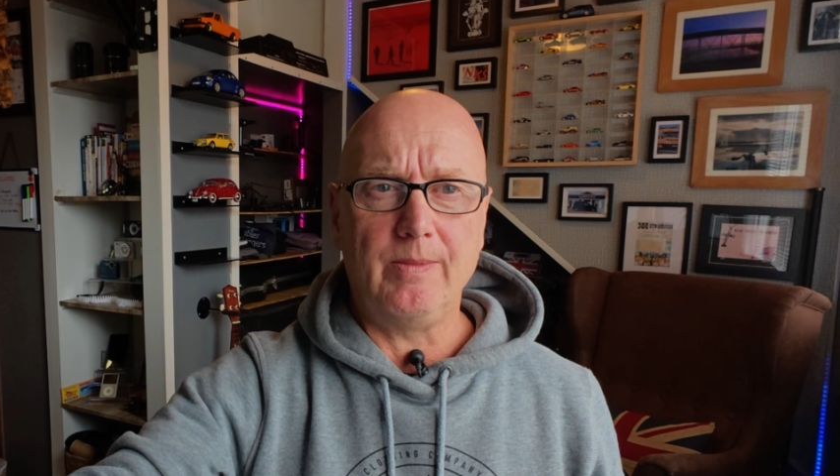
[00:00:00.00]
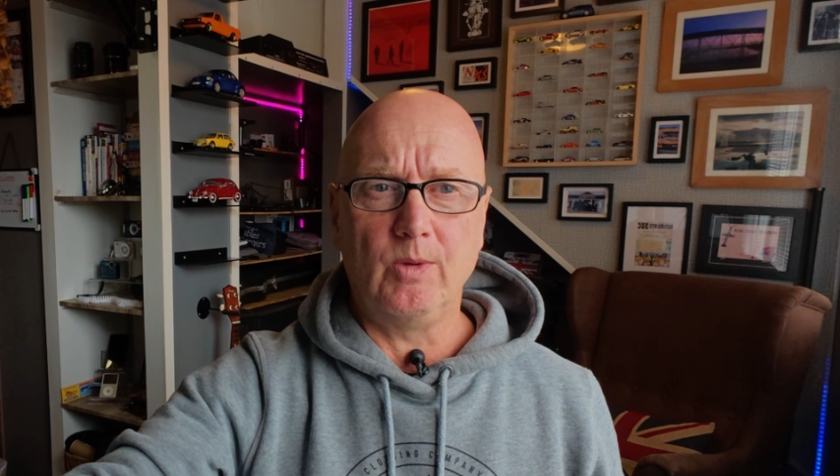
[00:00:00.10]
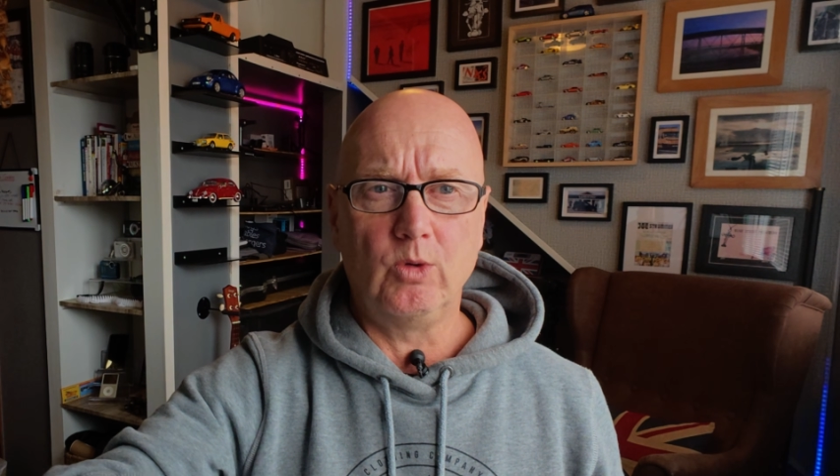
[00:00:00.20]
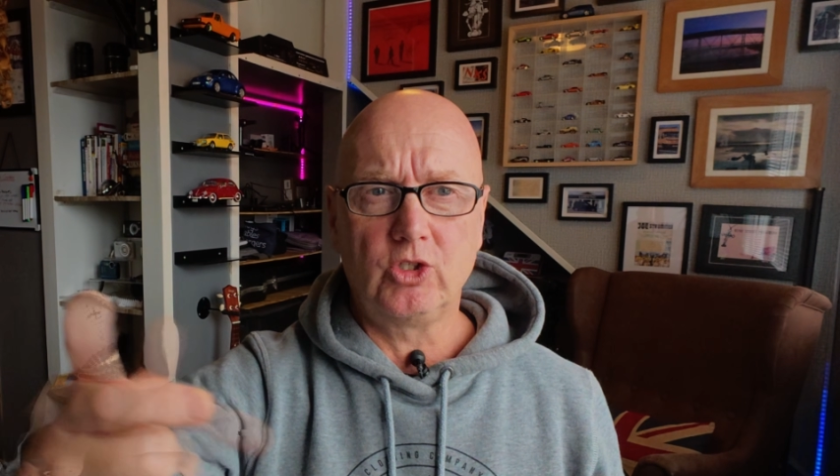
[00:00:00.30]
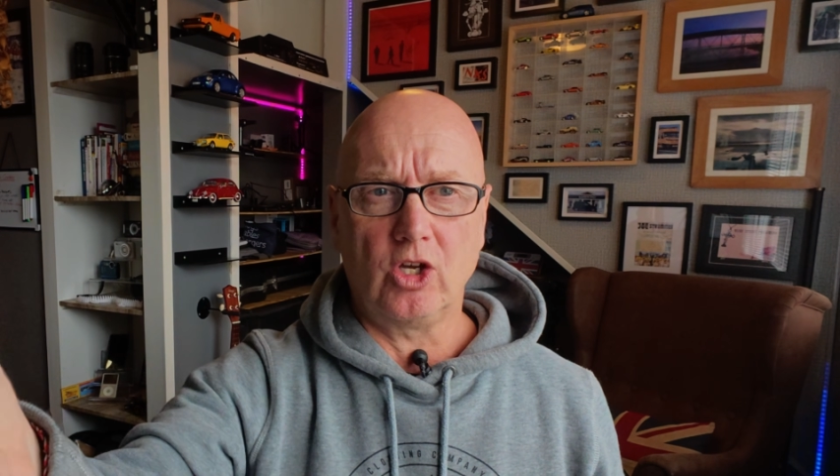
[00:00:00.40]

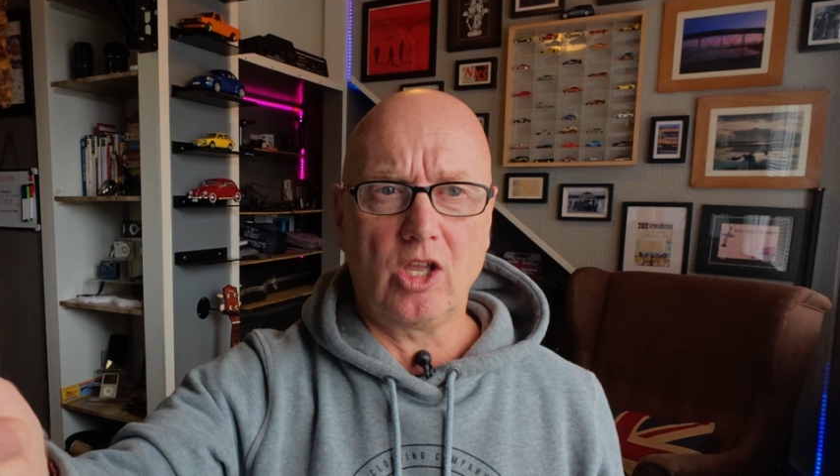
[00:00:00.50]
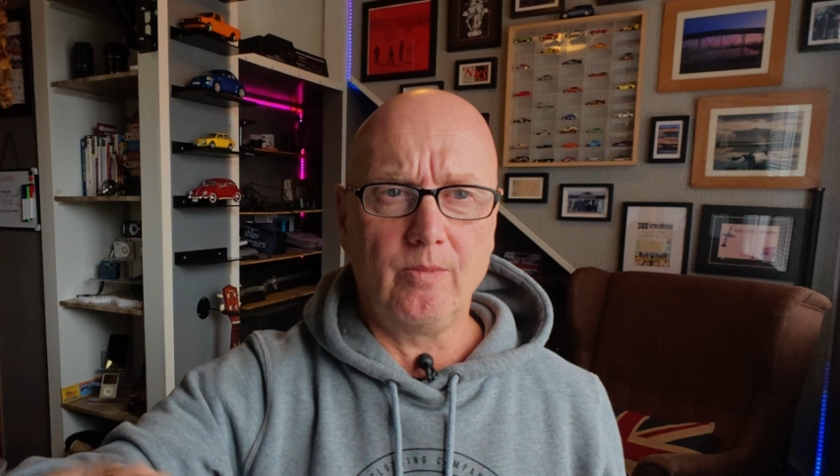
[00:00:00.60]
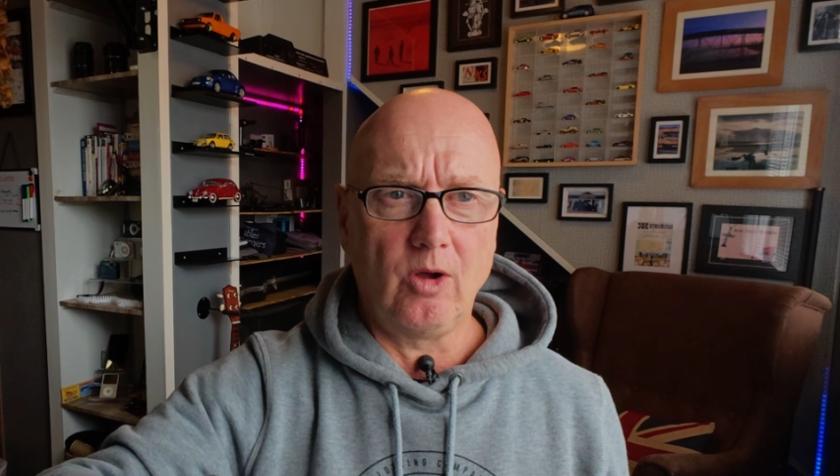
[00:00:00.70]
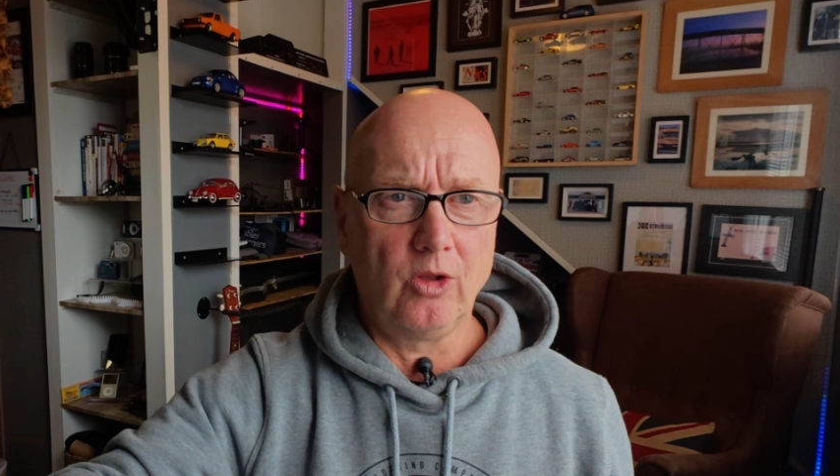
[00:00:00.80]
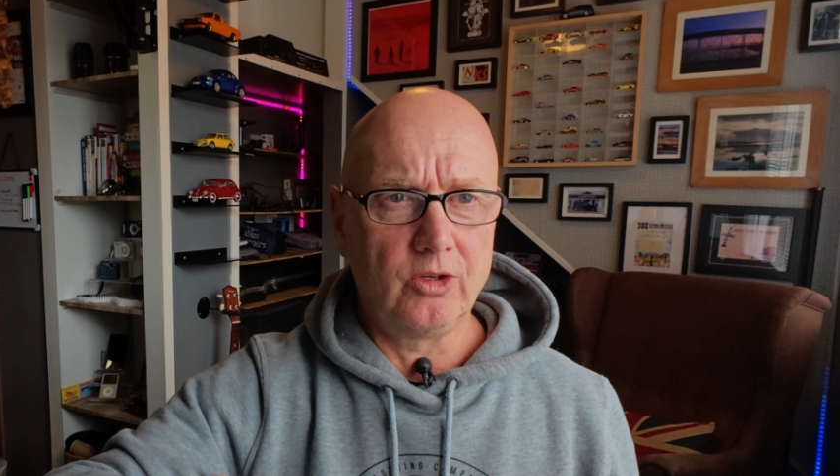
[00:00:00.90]
Maybe we'll chuck
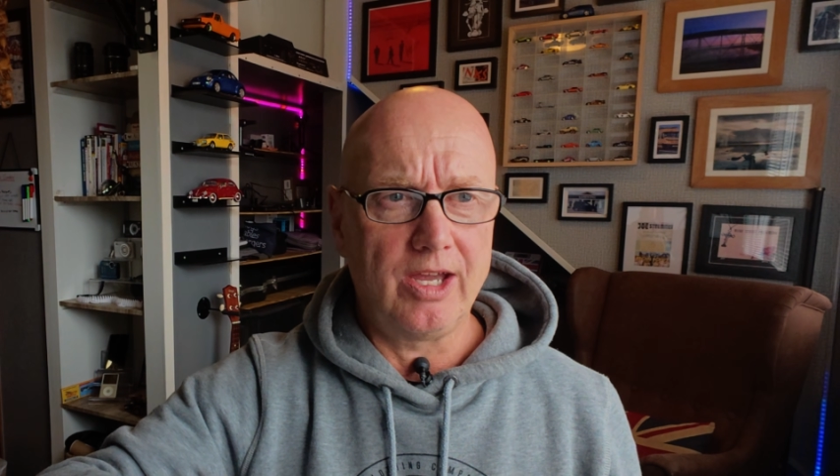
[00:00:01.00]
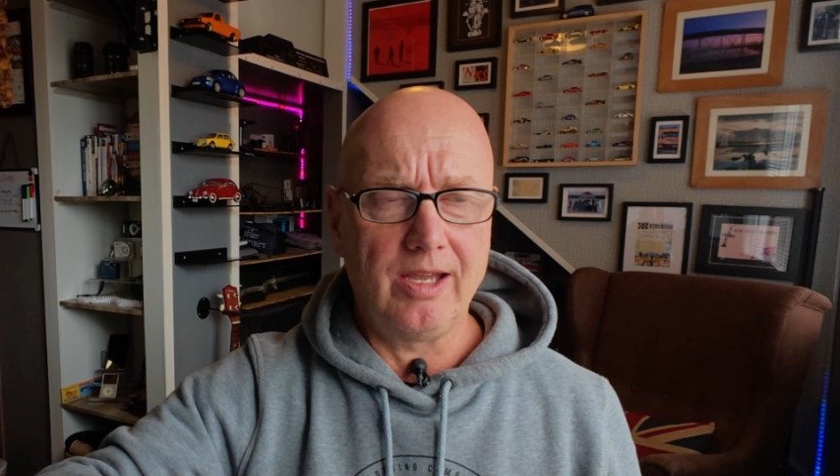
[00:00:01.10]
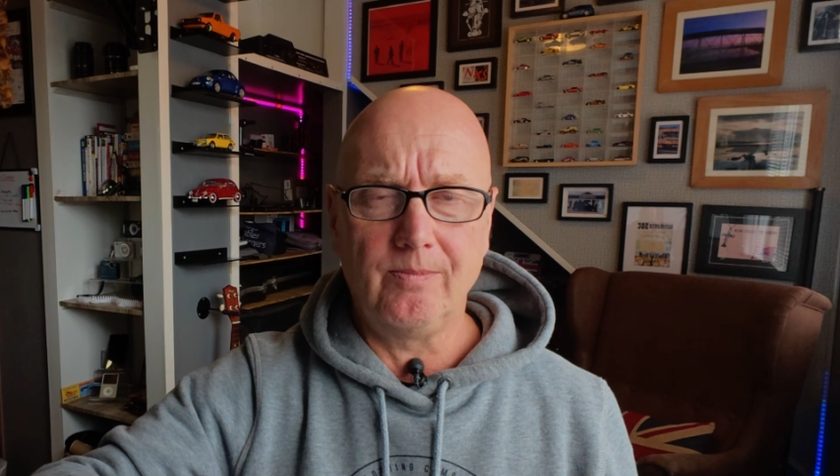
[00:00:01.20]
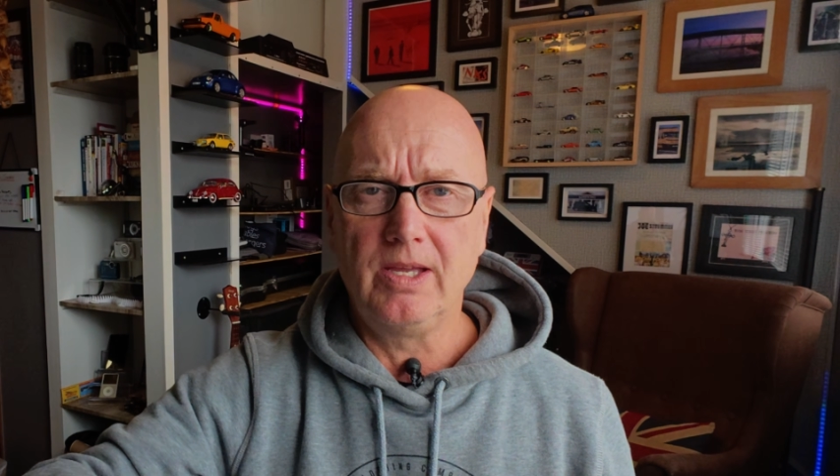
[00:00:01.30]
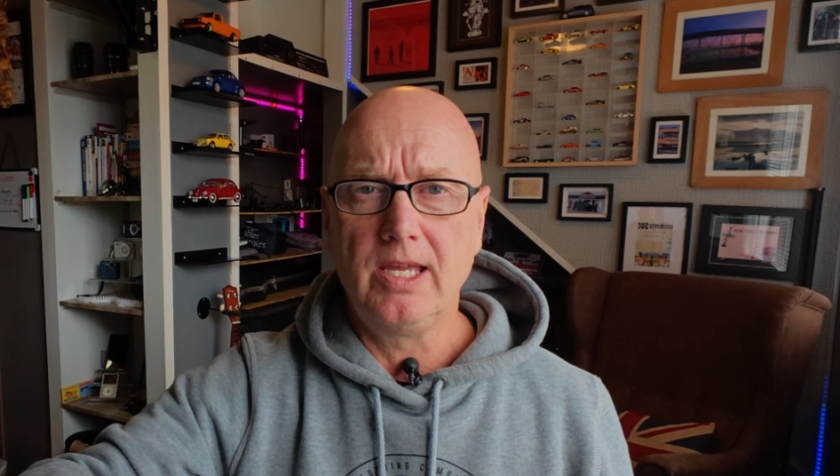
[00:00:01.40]
them on.
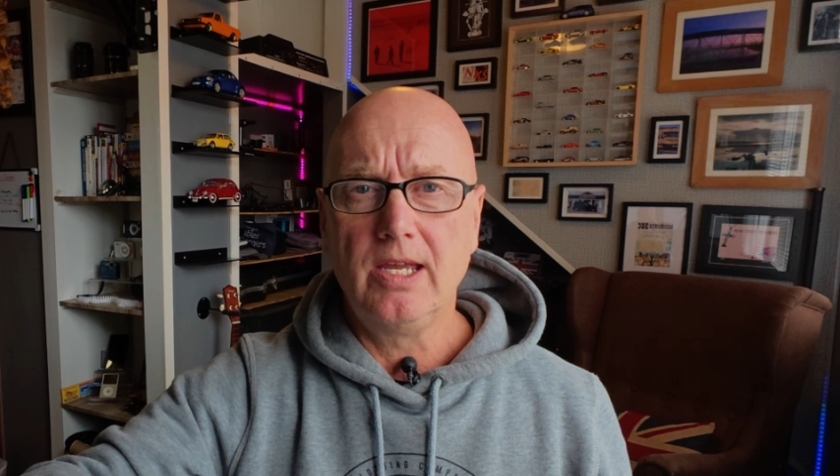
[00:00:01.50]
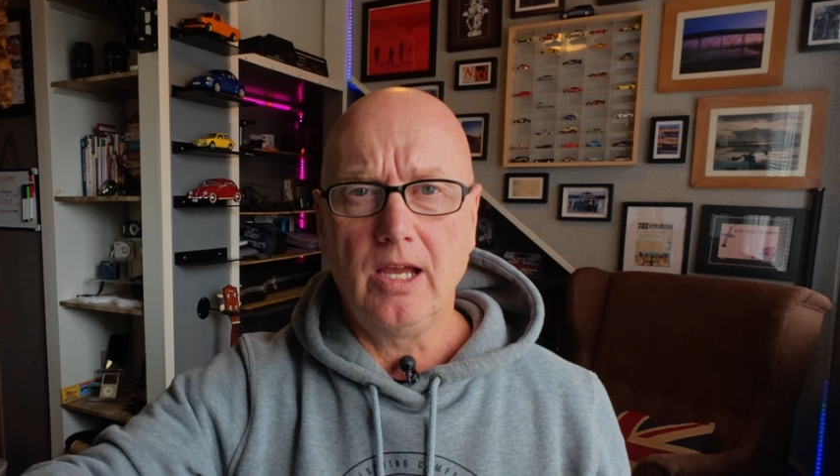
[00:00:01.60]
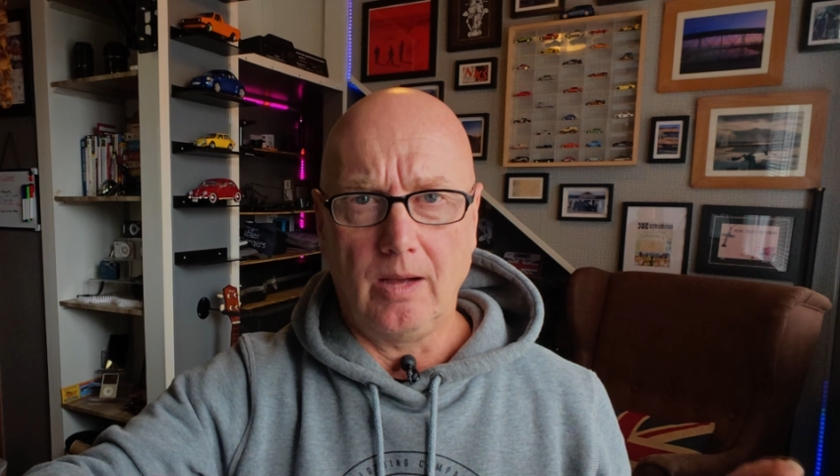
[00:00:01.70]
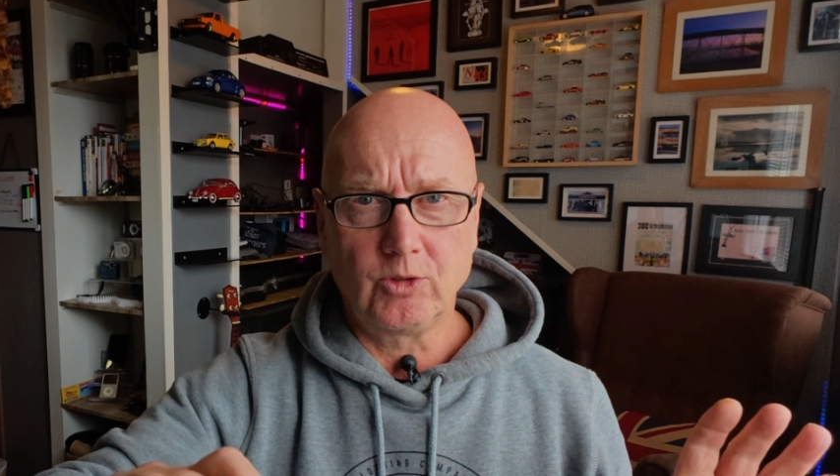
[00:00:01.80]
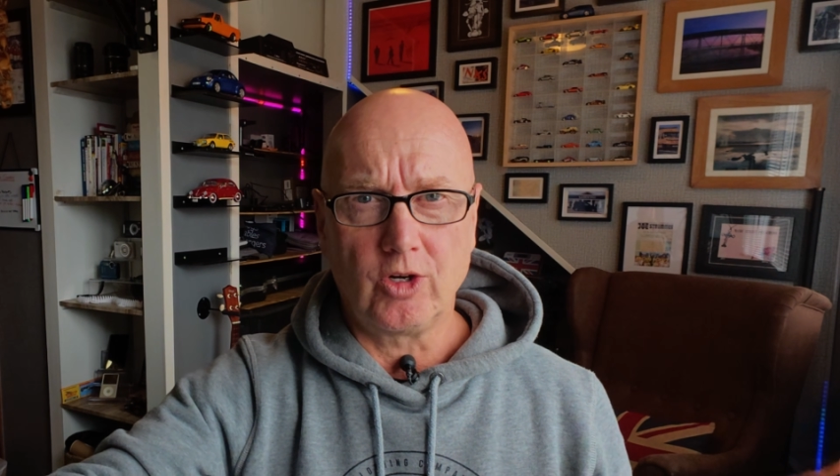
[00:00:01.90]
I'm